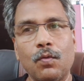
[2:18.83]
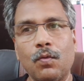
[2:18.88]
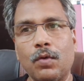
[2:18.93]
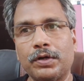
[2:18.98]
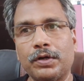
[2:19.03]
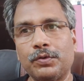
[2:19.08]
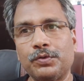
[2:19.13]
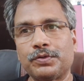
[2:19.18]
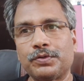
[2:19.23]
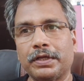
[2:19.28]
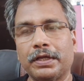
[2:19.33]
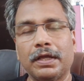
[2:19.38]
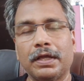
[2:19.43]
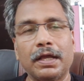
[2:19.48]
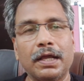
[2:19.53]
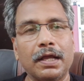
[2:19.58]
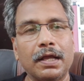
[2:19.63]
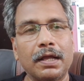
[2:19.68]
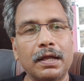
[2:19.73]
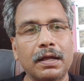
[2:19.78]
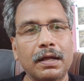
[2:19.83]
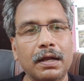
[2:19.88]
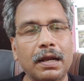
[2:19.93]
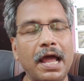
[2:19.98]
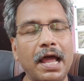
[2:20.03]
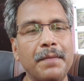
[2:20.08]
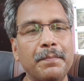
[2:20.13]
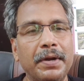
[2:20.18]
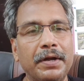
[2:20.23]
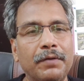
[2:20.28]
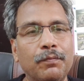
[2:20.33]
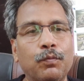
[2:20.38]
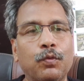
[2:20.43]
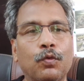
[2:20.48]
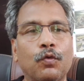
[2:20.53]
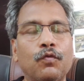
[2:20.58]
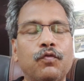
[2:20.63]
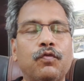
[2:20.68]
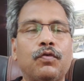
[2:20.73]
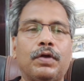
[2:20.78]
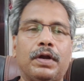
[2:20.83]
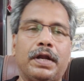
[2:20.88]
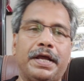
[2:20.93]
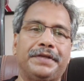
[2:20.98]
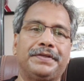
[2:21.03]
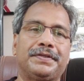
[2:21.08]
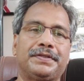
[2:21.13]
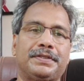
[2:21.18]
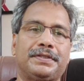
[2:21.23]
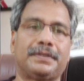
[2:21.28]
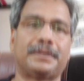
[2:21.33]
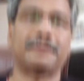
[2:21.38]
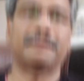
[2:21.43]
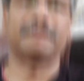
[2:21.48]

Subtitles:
what do you say, climate proof rice.